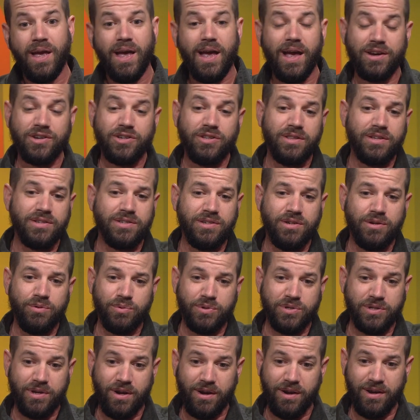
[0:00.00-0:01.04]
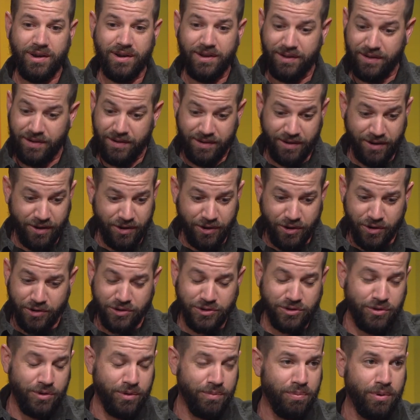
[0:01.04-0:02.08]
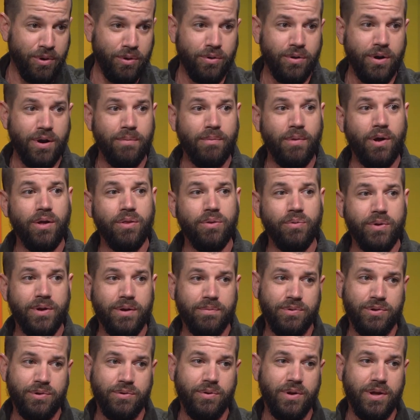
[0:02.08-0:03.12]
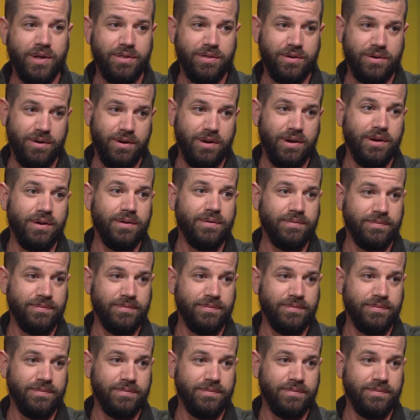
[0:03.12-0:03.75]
Actually, this year we're starting a nursery program all the way up through eighth grade.